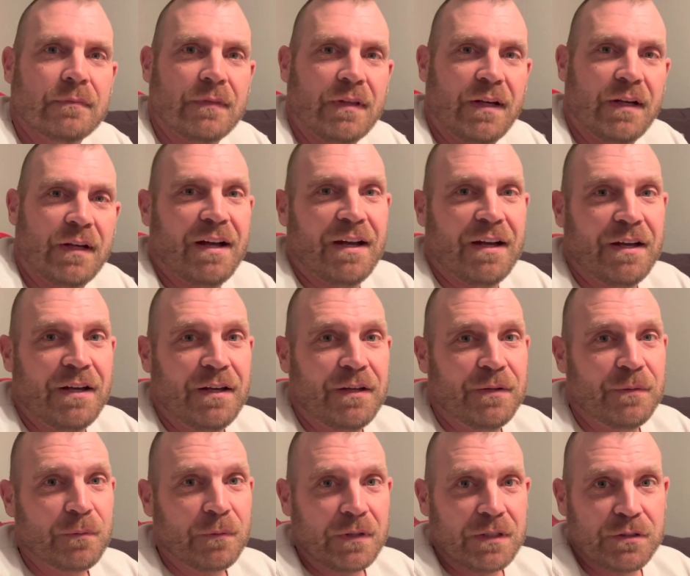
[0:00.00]
Hi,
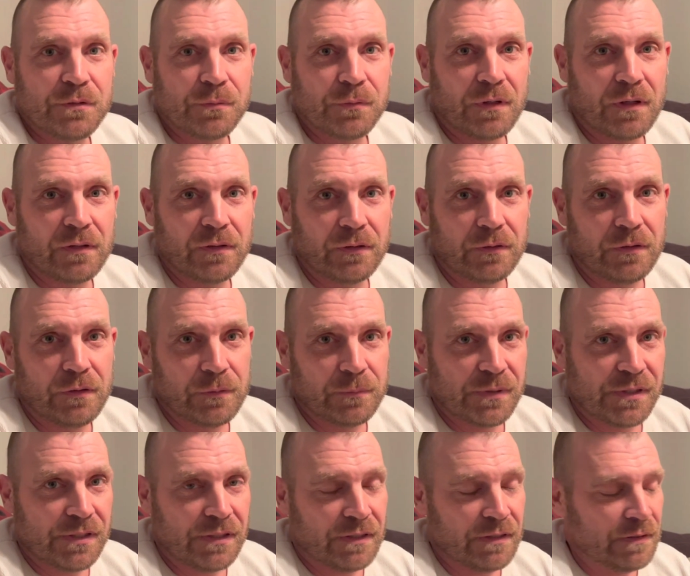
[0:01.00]
Rich with our little
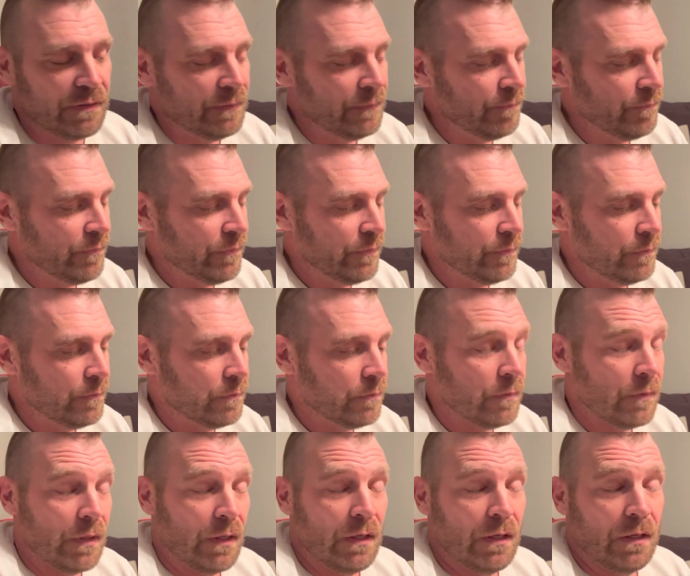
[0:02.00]
homestead,
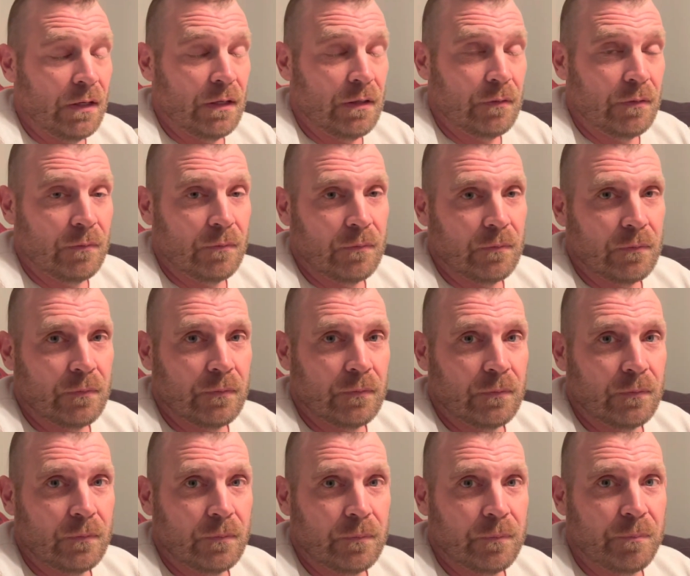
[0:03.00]
and
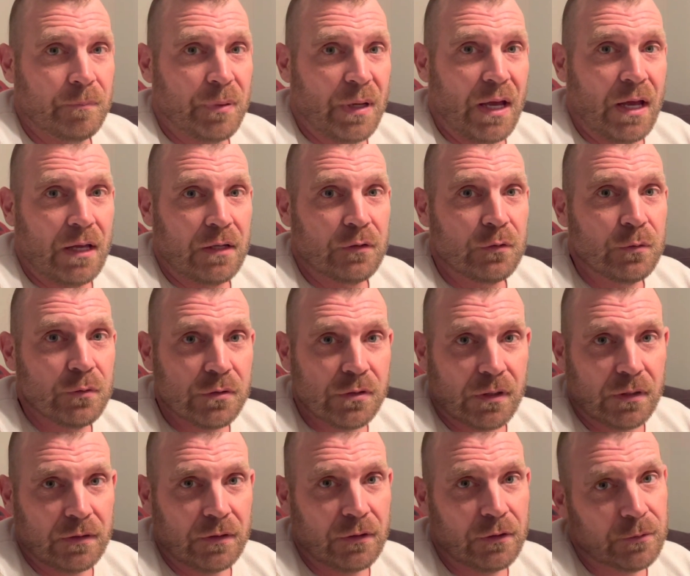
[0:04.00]
bad news
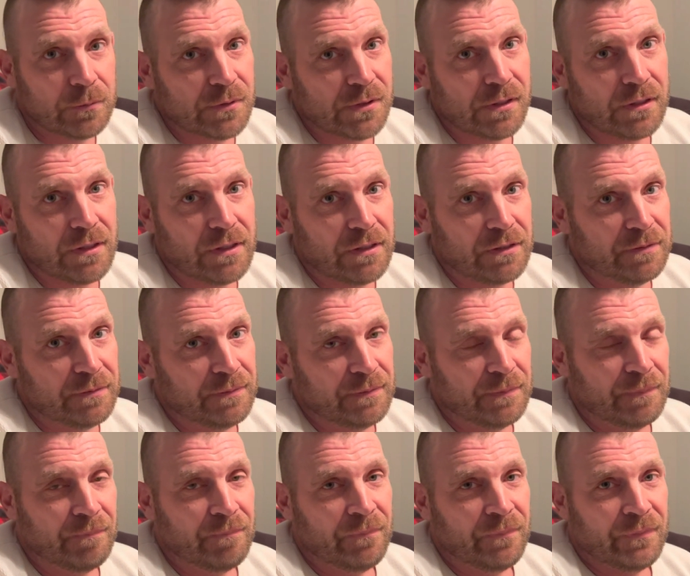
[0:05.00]
on the homestead.
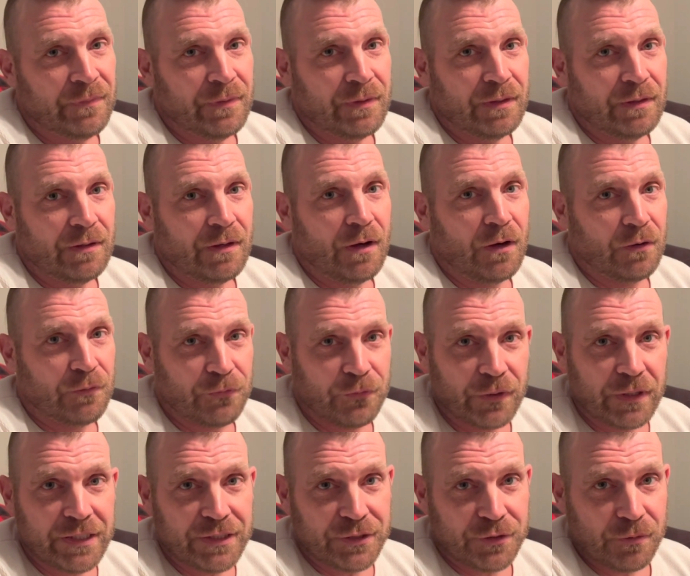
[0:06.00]
Our
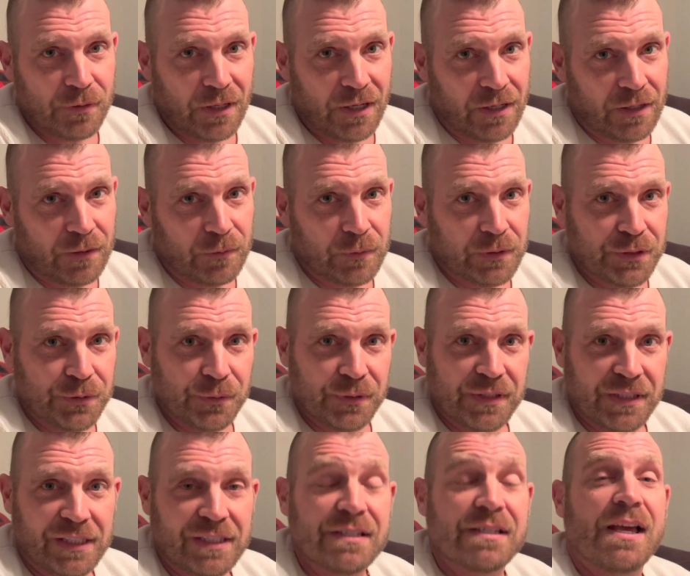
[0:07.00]
freeze dryer, which was
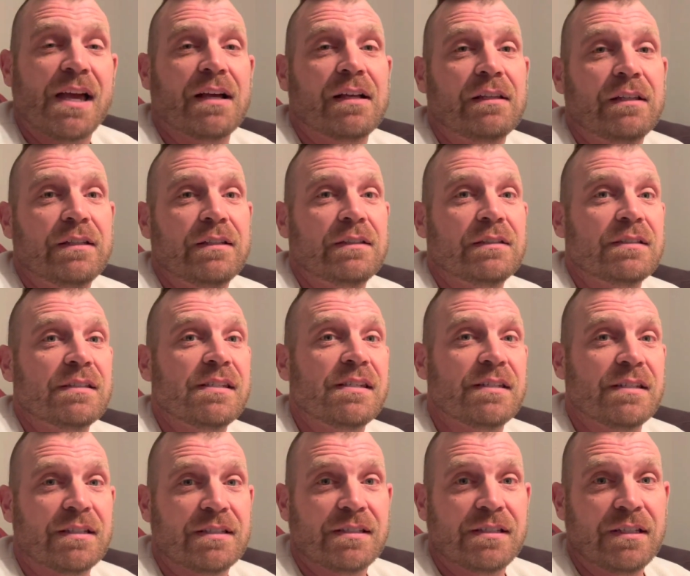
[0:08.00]
exactly
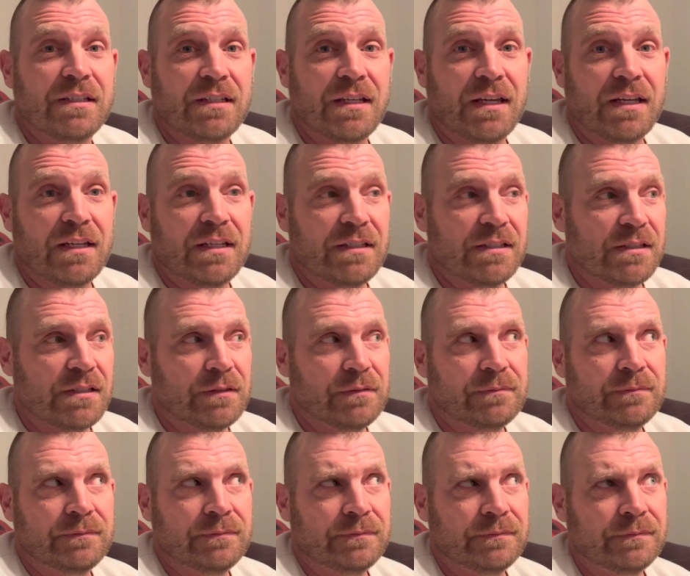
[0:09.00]
60 days
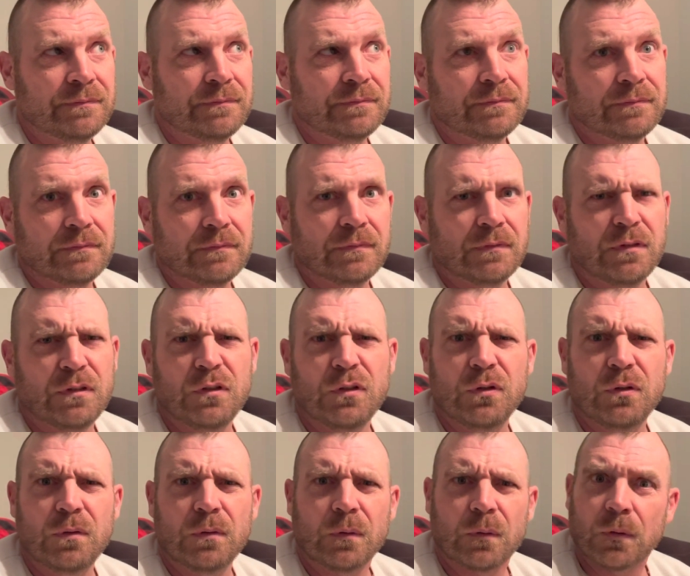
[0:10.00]

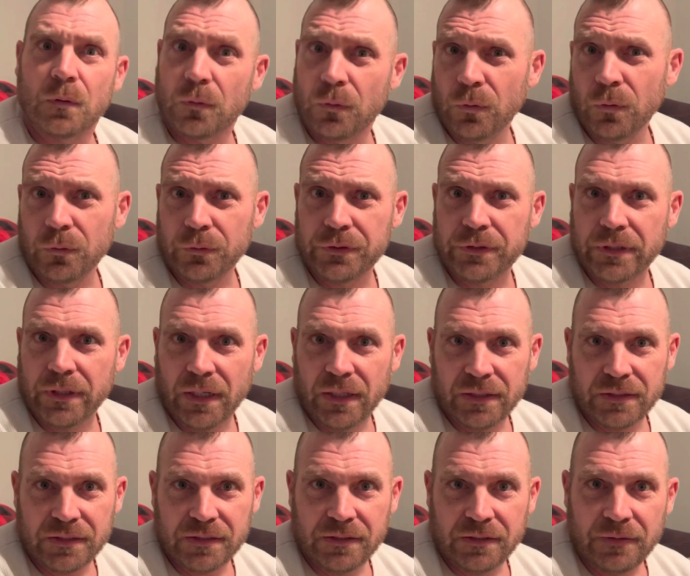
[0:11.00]
new or old to
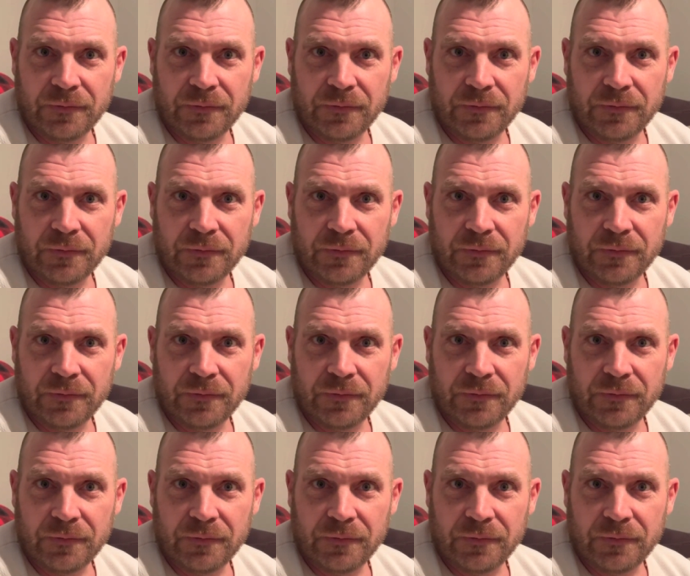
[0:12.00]
us,